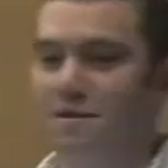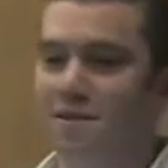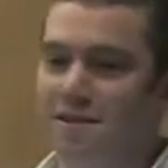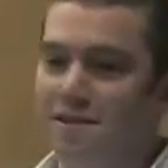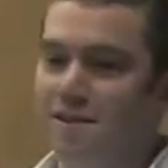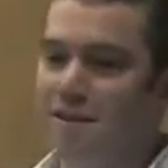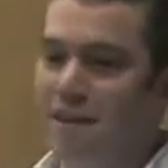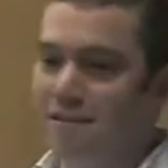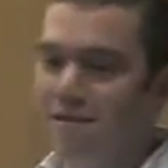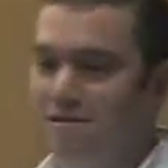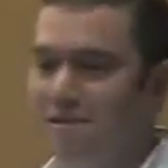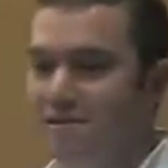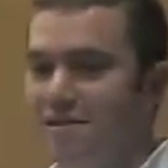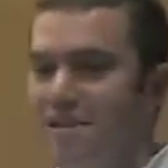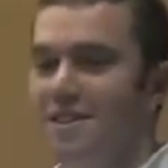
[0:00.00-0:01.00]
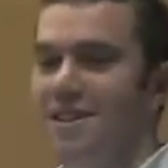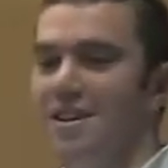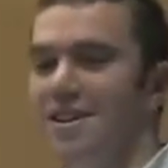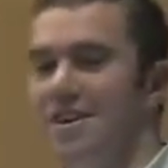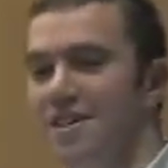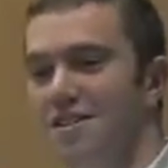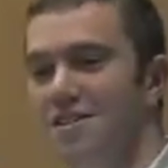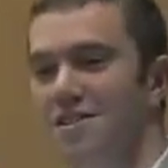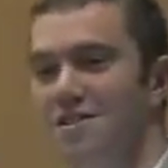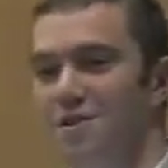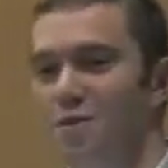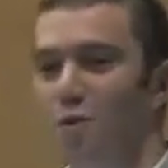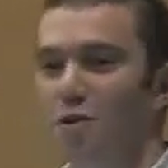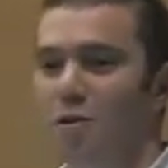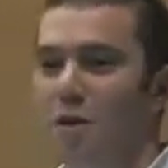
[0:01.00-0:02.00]
Iskander's
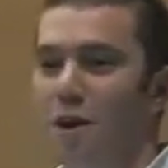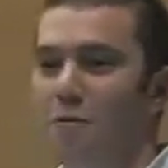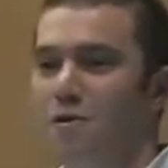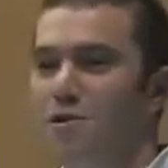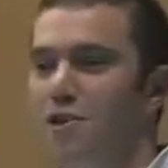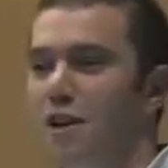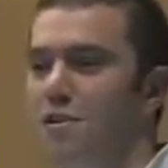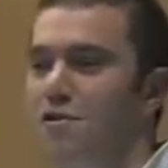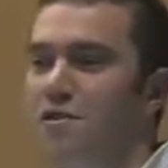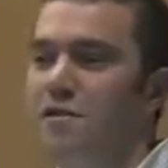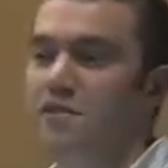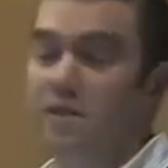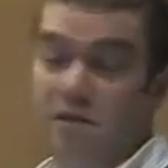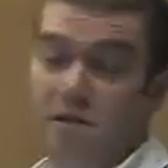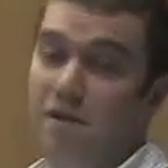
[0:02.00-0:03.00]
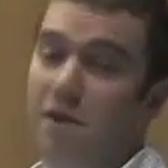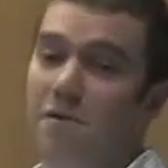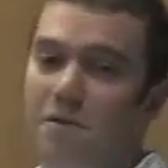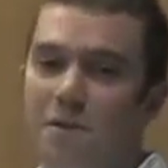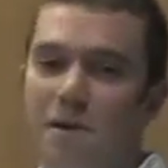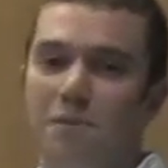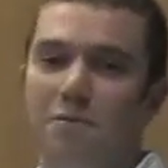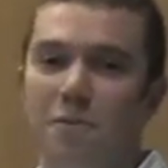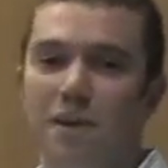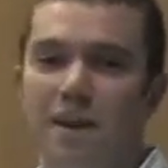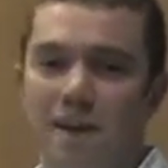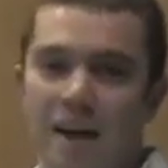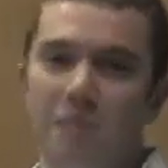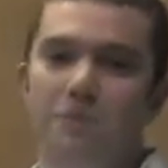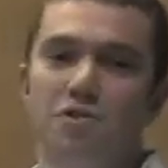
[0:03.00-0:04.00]
talk about what's changed, because it will be
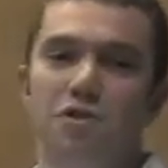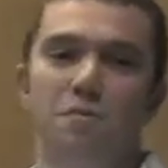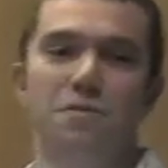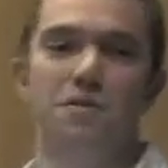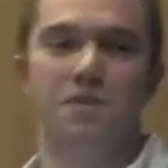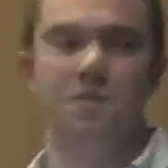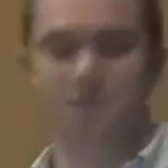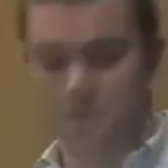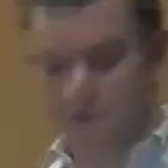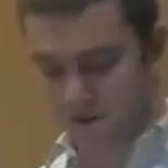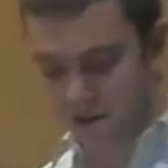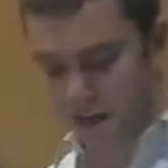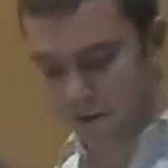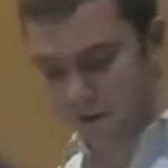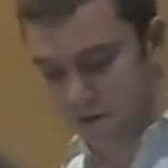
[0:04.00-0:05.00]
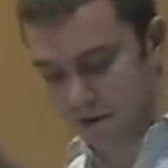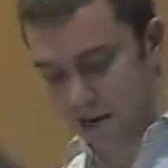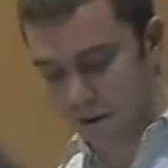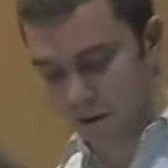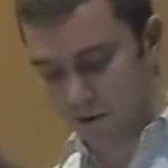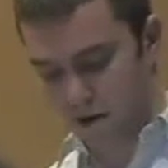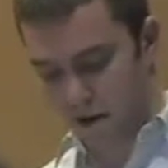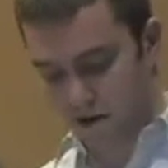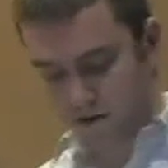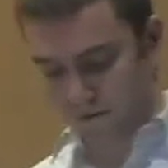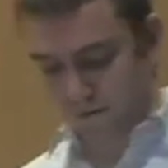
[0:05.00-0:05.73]
our job to keep up to date with that.